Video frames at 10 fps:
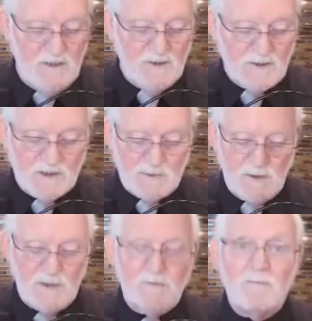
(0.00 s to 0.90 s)
the
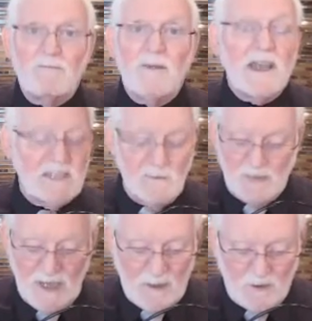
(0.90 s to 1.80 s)
Spirit of mighty
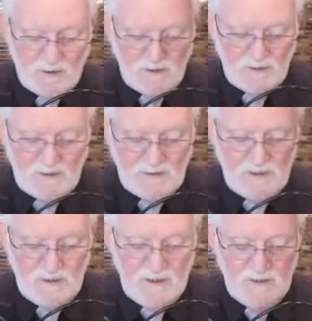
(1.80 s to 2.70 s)
power,
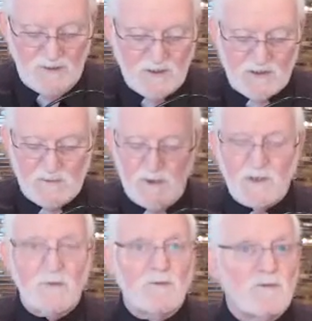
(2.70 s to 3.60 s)
the Spirit
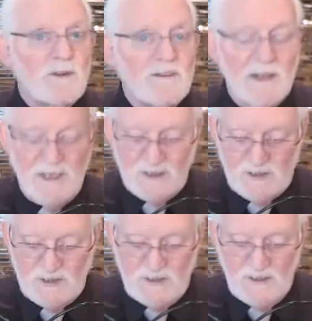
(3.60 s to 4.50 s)
of
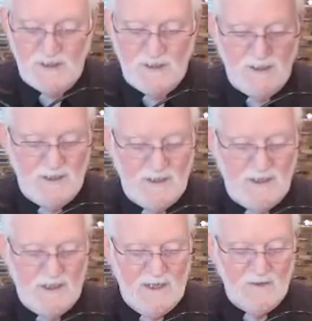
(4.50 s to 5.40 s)
revelation,
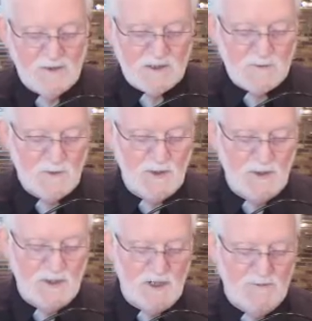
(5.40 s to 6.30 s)
and the Spirit
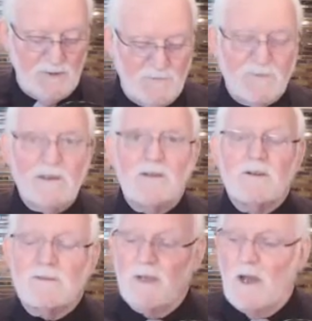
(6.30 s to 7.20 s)
of the fear
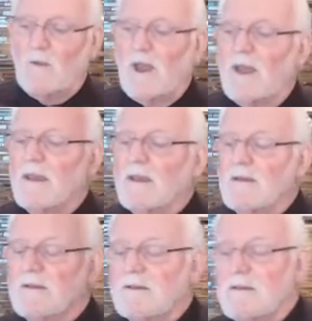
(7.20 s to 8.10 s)
of Yahweh.
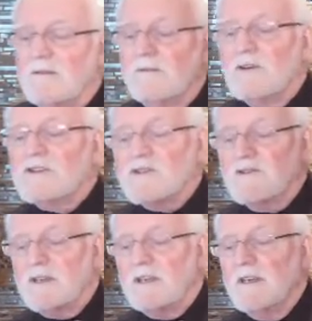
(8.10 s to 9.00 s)
Verse
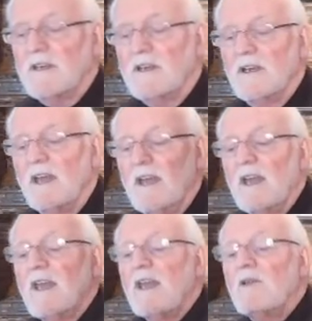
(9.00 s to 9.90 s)
3
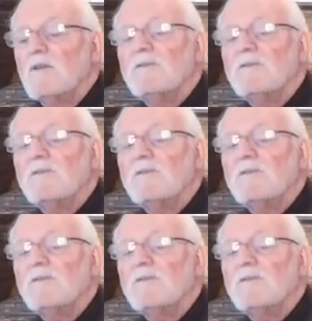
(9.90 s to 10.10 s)
He will